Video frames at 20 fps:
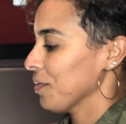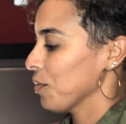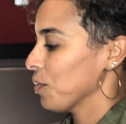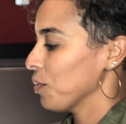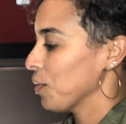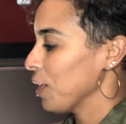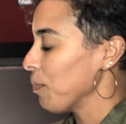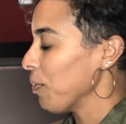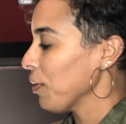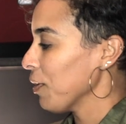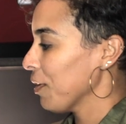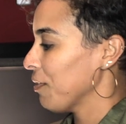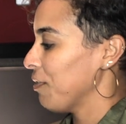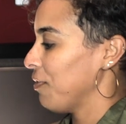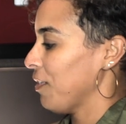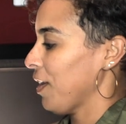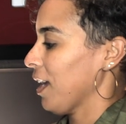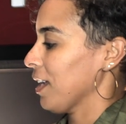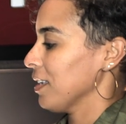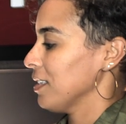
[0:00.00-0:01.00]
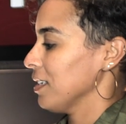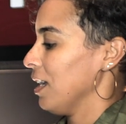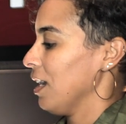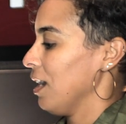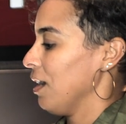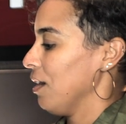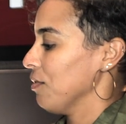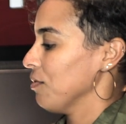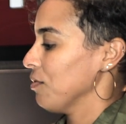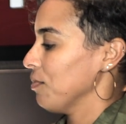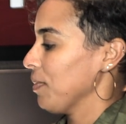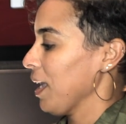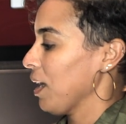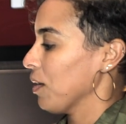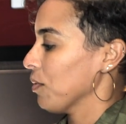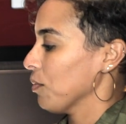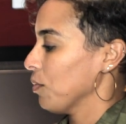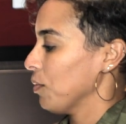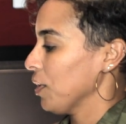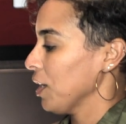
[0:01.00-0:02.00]
ripple effect of
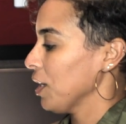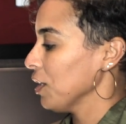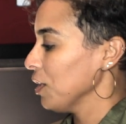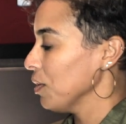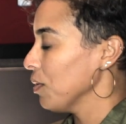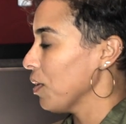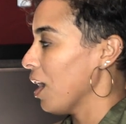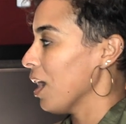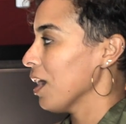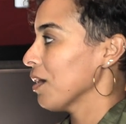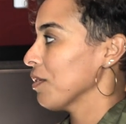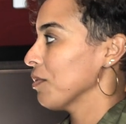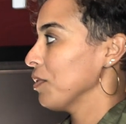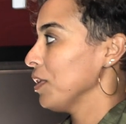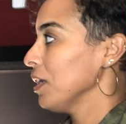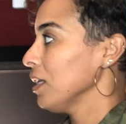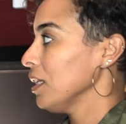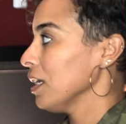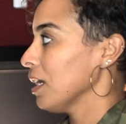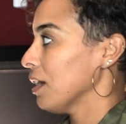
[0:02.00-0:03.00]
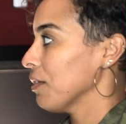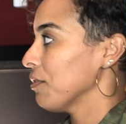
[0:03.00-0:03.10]
man where you are really